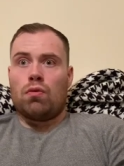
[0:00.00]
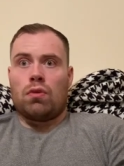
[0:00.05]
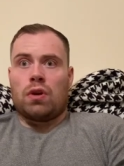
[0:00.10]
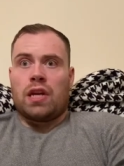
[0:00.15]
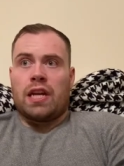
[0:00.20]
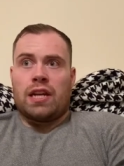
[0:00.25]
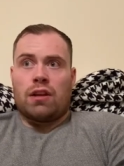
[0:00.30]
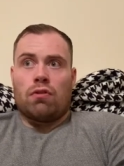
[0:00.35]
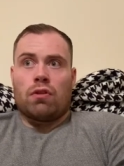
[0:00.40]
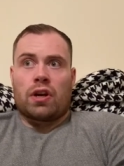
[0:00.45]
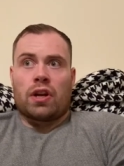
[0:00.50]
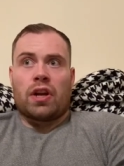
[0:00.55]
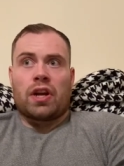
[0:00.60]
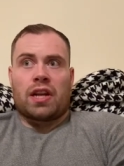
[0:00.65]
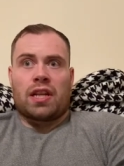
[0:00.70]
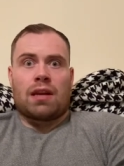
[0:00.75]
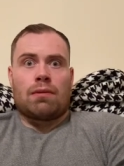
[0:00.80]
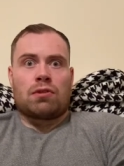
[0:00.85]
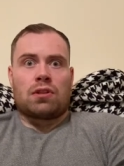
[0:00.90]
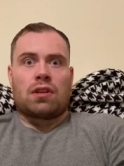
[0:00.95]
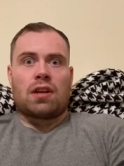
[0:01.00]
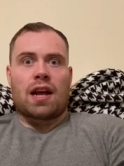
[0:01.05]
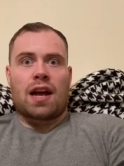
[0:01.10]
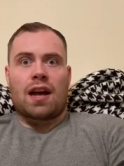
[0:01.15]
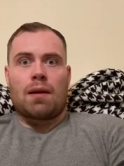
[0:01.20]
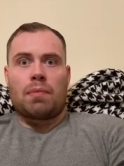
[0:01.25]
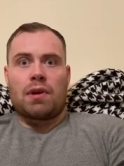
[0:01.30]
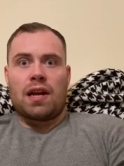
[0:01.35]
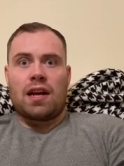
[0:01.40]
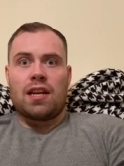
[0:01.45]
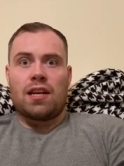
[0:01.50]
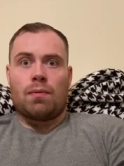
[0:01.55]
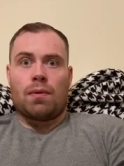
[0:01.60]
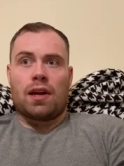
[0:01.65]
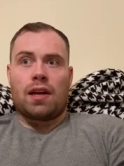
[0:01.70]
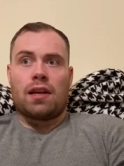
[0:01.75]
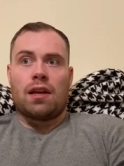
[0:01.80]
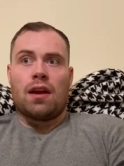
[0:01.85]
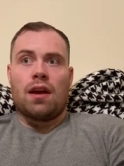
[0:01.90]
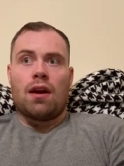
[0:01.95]
it looked like that was going to happen
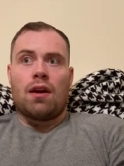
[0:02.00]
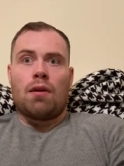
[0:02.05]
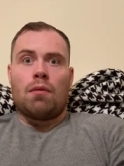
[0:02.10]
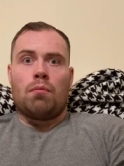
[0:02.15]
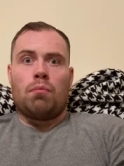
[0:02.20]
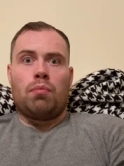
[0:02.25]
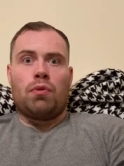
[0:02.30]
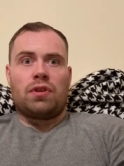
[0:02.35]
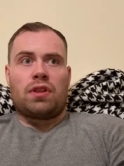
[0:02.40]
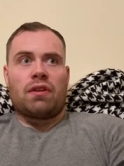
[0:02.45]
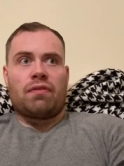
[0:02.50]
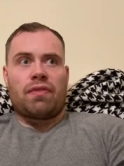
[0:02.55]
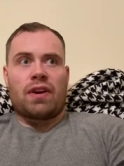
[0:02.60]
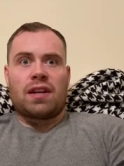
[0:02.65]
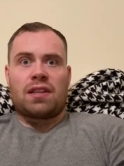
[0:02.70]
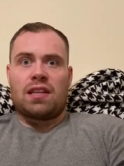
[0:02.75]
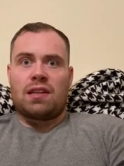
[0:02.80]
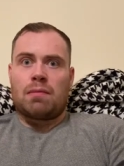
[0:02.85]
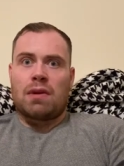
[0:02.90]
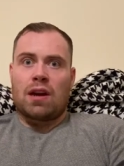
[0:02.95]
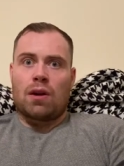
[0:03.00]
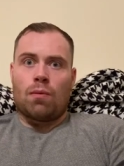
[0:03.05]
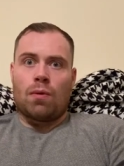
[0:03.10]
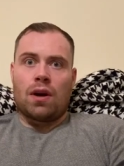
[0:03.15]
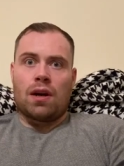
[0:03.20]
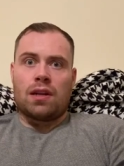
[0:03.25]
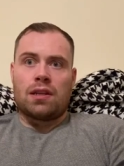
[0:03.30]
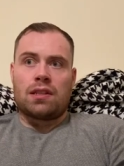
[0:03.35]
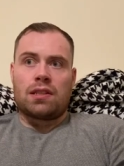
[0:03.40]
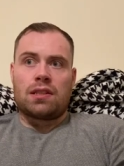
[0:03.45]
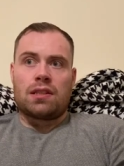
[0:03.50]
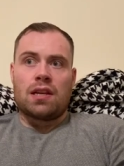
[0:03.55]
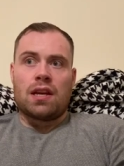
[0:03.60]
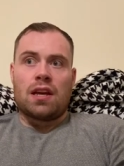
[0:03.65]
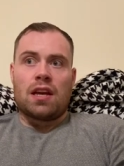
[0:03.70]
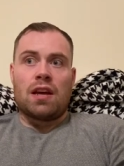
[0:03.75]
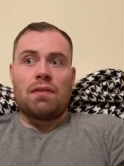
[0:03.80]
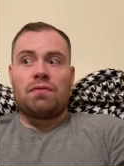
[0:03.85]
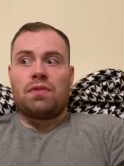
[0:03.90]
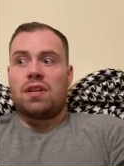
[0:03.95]
anyway. But the fact of the matter was,
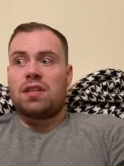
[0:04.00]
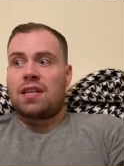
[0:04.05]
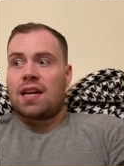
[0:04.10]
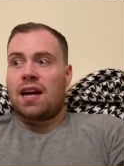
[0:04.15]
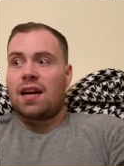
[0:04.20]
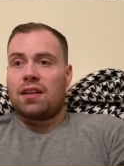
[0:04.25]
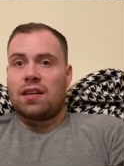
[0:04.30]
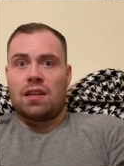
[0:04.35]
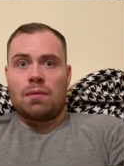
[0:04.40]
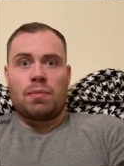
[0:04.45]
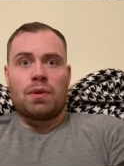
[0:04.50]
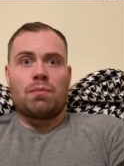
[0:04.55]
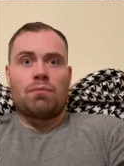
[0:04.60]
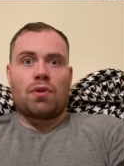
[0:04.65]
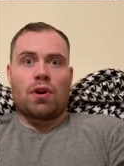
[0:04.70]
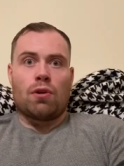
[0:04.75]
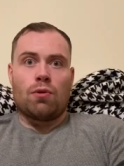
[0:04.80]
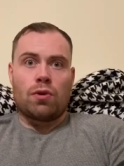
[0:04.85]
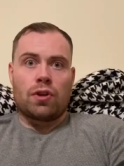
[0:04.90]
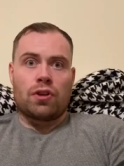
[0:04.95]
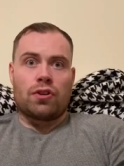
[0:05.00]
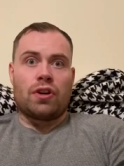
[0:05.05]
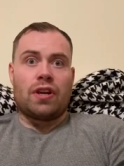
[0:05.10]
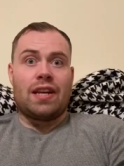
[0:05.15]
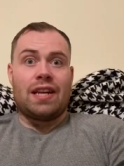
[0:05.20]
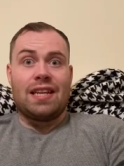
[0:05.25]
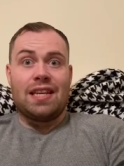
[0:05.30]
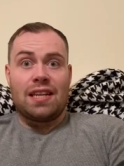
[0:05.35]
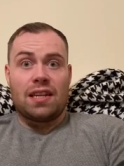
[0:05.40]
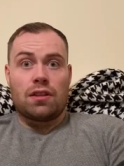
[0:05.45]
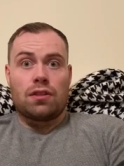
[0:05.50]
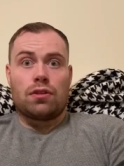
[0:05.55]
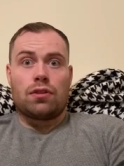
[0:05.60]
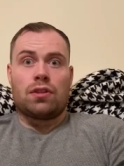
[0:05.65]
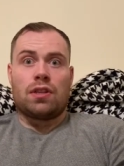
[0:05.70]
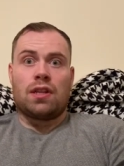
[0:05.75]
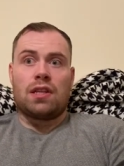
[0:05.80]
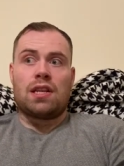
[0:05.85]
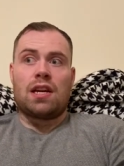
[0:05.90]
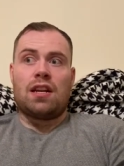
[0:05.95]
if this hadn't have been broken or leaked
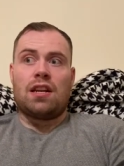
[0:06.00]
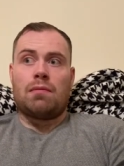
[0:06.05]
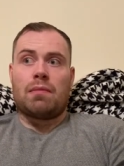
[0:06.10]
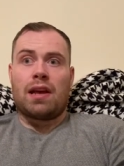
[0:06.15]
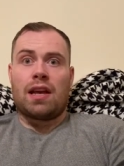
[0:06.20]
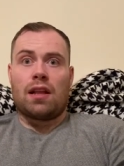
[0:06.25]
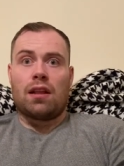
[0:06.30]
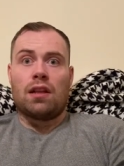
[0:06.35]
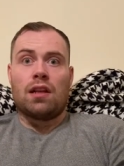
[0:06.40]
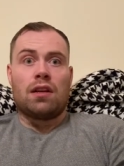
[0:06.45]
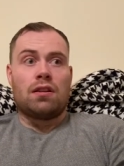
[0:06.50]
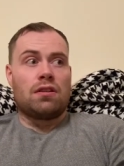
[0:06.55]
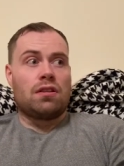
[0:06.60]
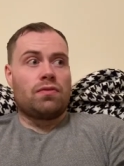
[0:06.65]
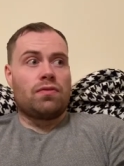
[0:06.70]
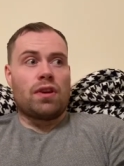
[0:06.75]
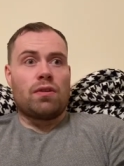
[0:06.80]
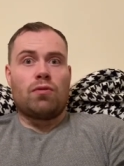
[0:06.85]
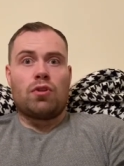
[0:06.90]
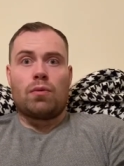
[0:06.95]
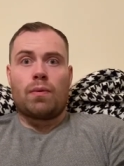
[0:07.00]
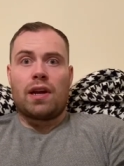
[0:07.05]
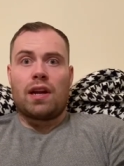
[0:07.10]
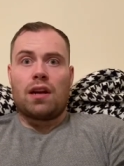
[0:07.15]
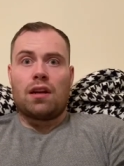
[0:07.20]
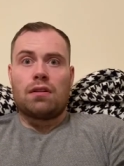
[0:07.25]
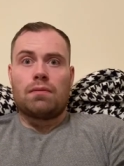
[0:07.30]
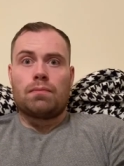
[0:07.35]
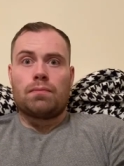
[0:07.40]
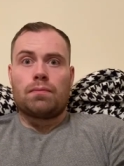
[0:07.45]
to the Daily Mail, this fight would have went on.